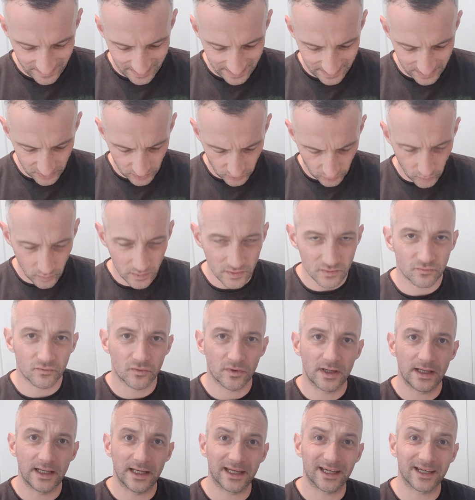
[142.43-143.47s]
It's always
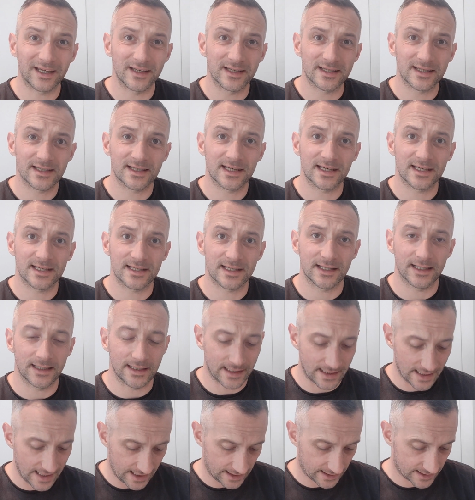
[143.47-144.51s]
really
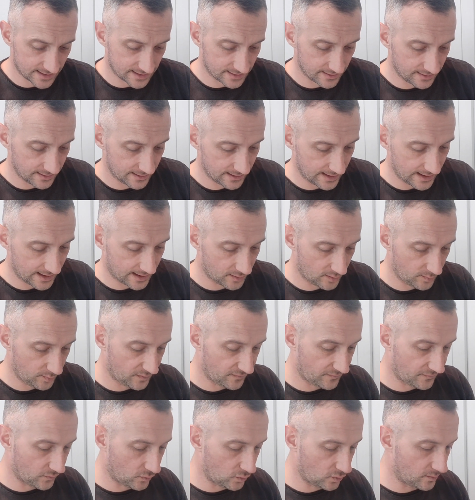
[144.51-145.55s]
consistently excellent in how it
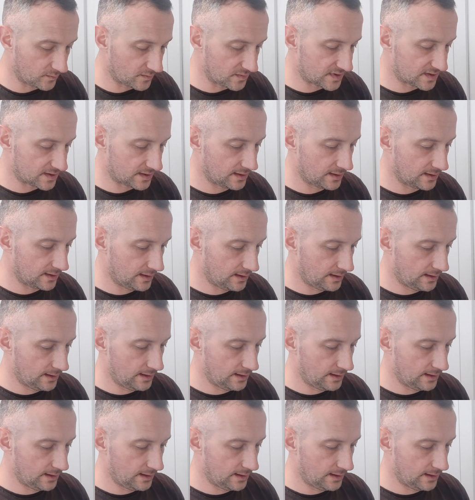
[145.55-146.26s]
performs.